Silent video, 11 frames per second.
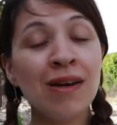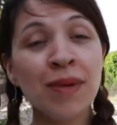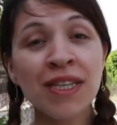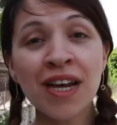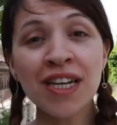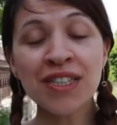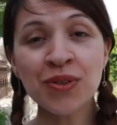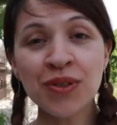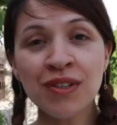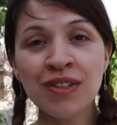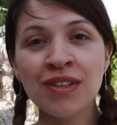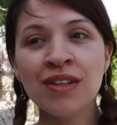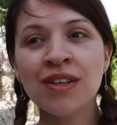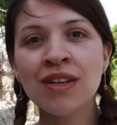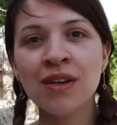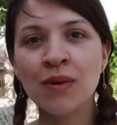place.
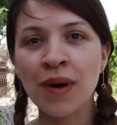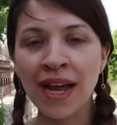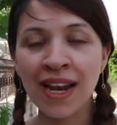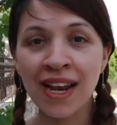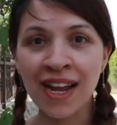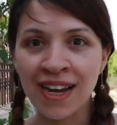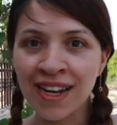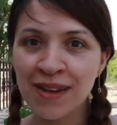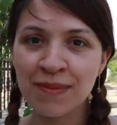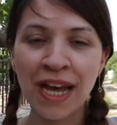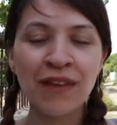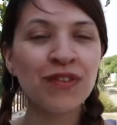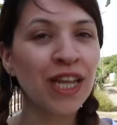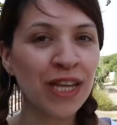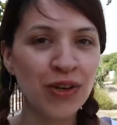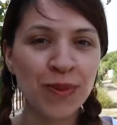And do you know what
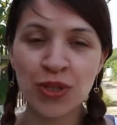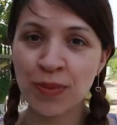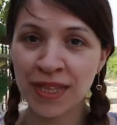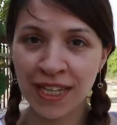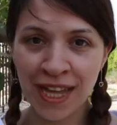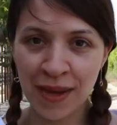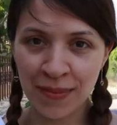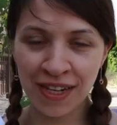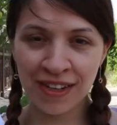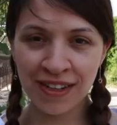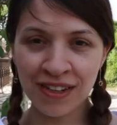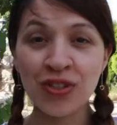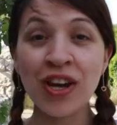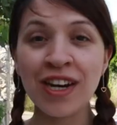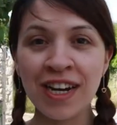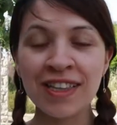Dayuma decided to do now?
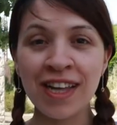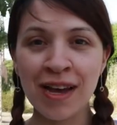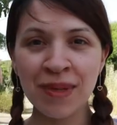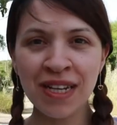Do you know?